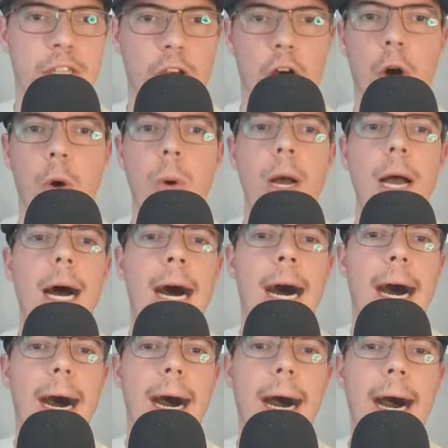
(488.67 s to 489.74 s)
So
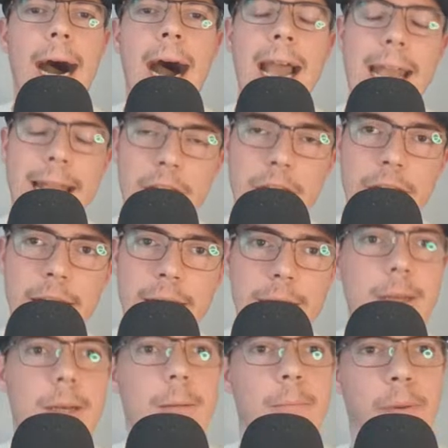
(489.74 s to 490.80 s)
I hear
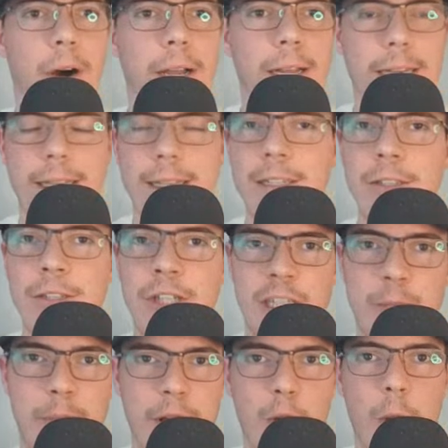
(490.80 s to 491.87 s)
you, but
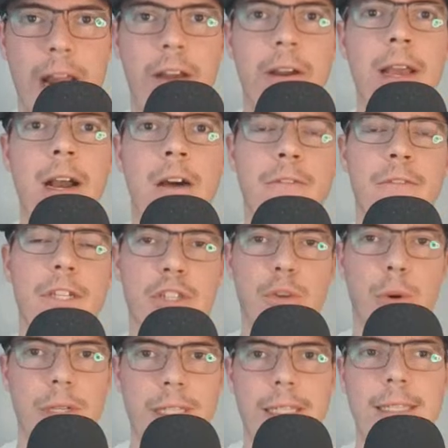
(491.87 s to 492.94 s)
just be wary of the
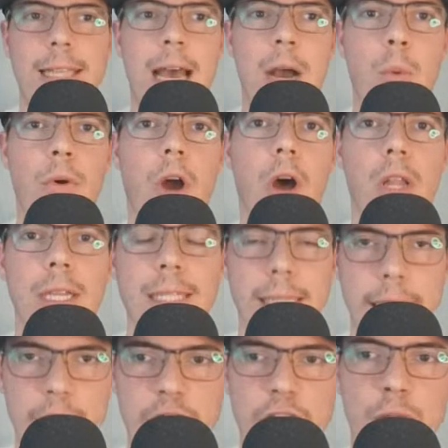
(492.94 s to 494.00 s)
sources that we're all
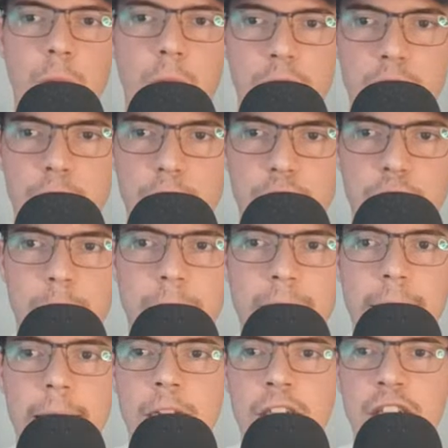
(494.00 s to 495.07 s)
listening to on social
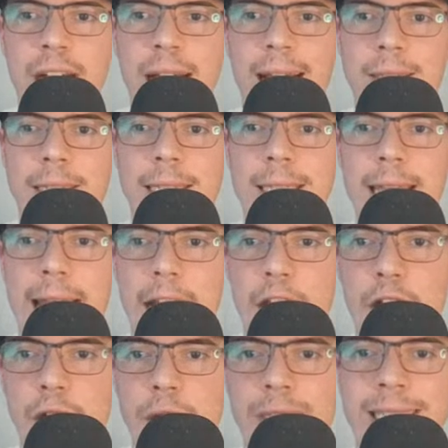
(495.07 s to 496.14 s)
media. Shout out to
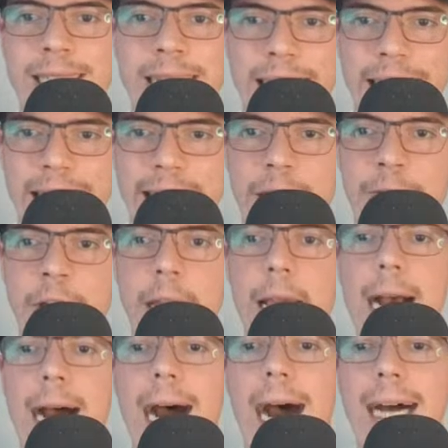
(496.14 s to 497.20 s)
Daniel, Steve,
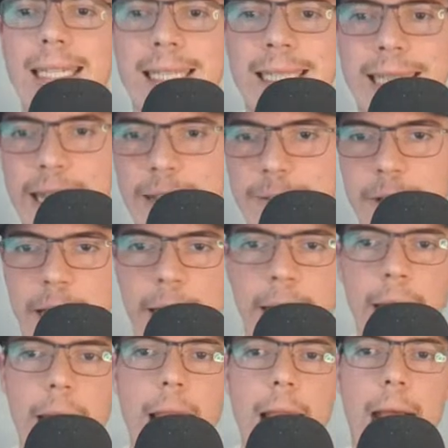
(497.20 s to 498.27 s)

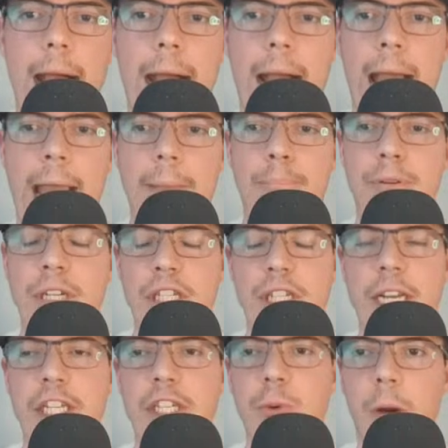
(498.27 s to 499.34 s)
Steven. I
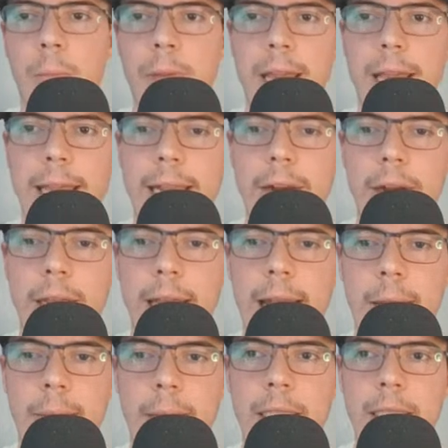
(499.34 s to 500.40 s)
appreciate you all being here
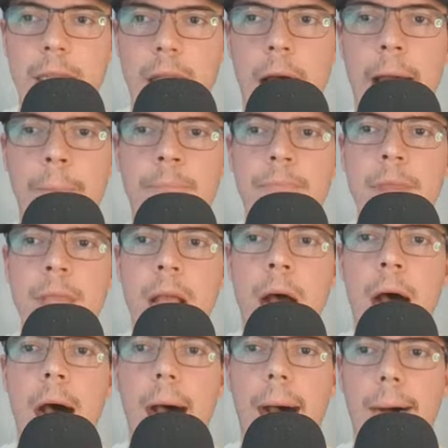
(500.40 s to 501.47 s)
again. It means a lot.
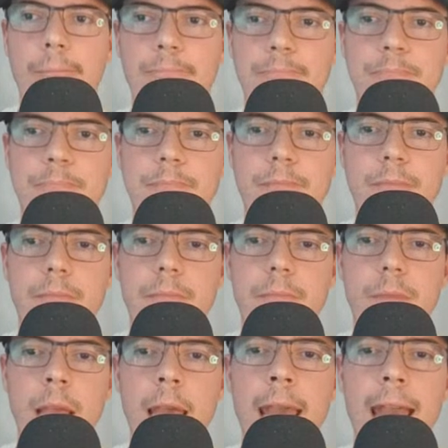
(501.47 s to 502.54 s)

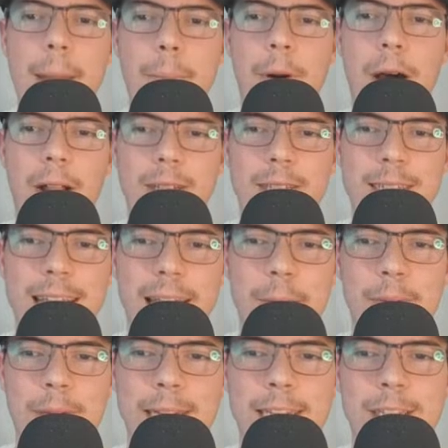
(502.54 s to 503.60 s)
And Paul is
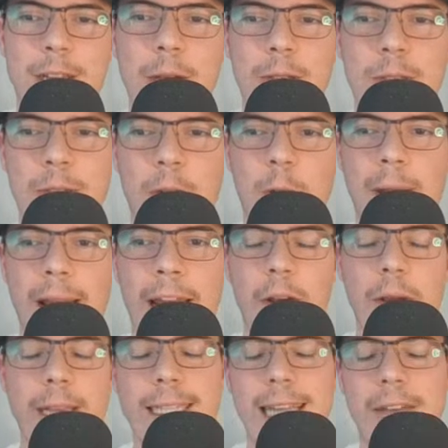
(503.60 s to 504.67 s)
saying, please no Stroman. I
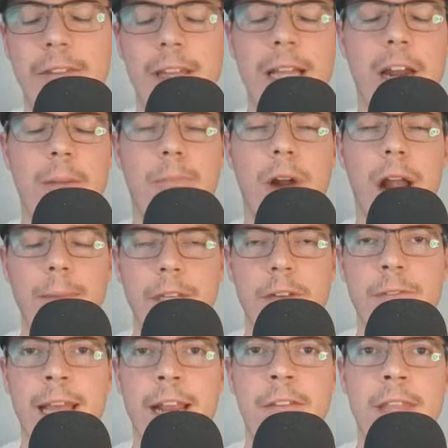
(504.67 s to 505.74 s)
know he's having a lot of
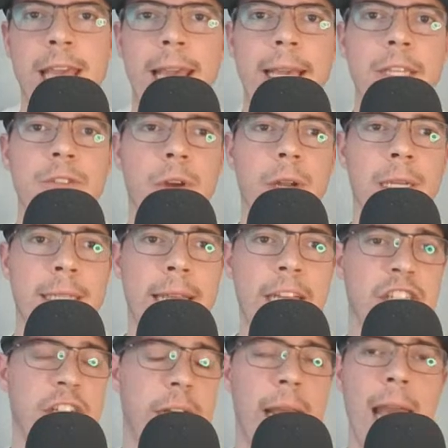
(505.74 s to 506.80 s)
problems over there in the Yankees
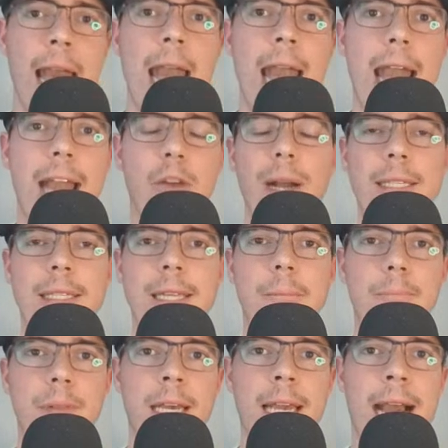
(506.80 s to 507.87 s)
organization. And quite
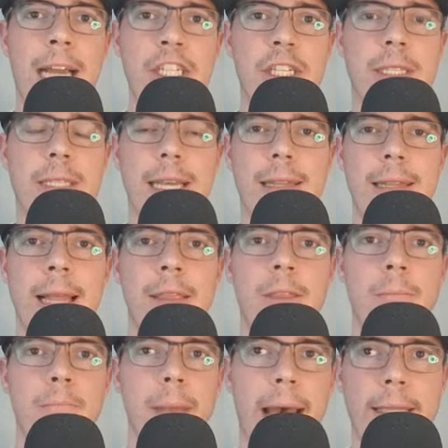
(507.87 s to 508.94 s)
simply, I just think
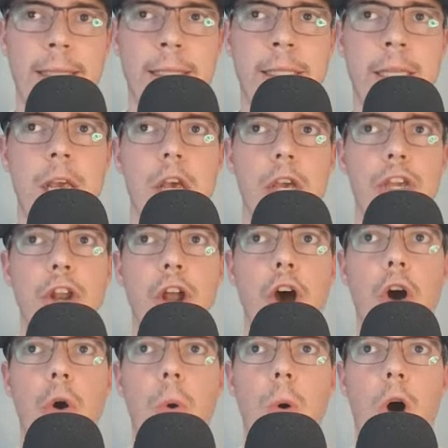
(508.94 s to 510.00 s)
that the Mets,
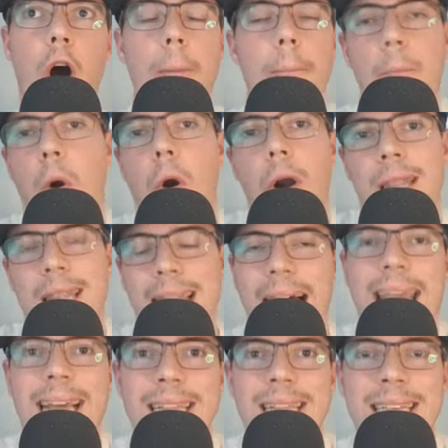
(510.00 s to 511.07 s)
are more
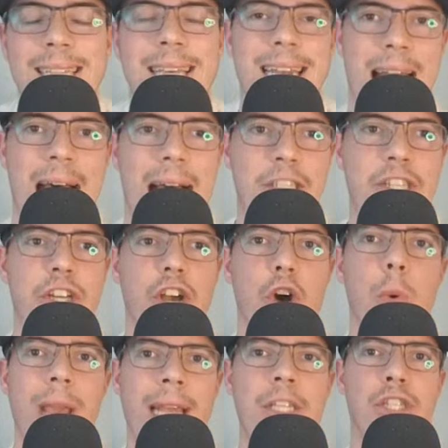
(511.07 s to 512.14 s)
likely than not to
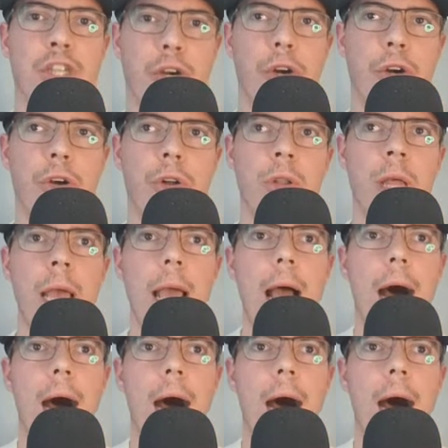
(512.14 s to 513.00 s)
go internal.